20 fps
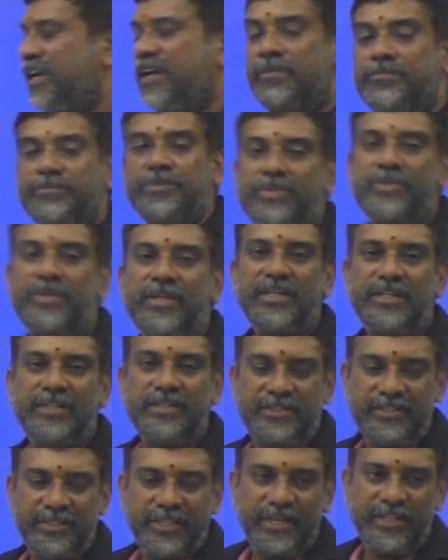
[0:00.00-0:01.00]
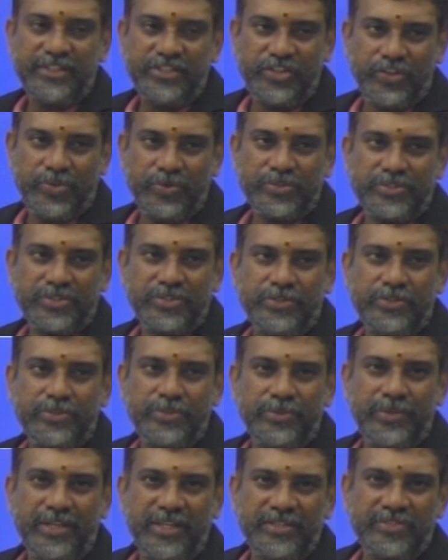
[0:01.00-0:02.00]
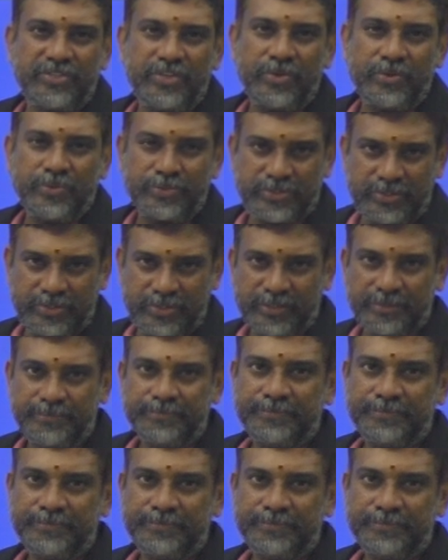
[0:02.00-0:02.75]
come to learn that user to is used